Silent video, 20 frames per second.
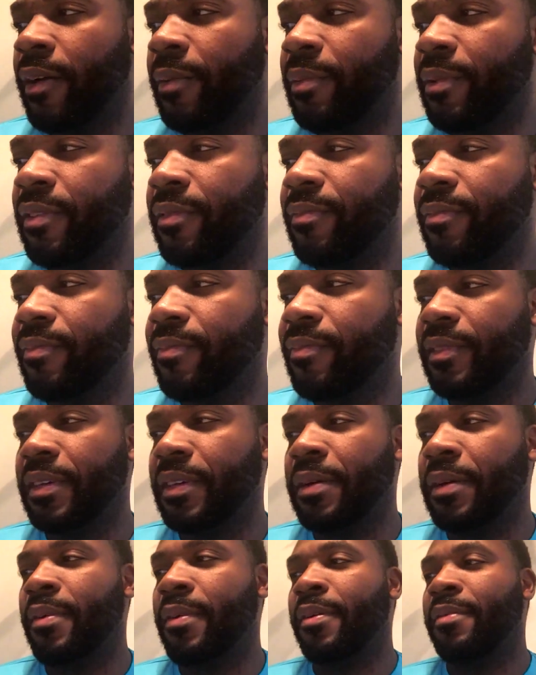I mean,
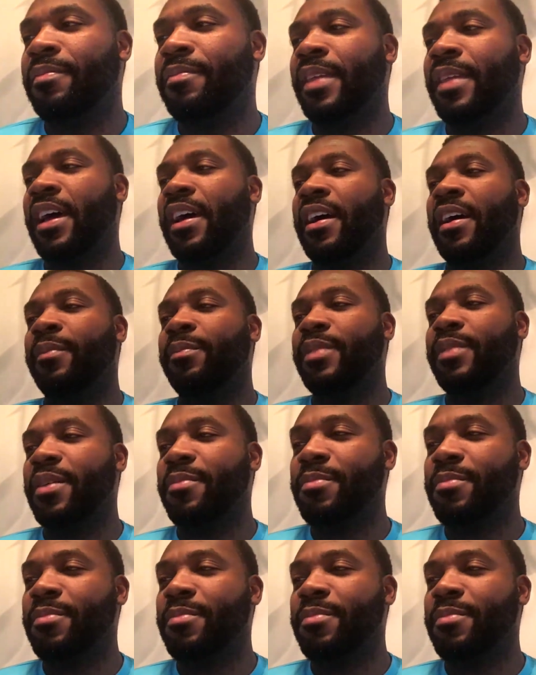I'm not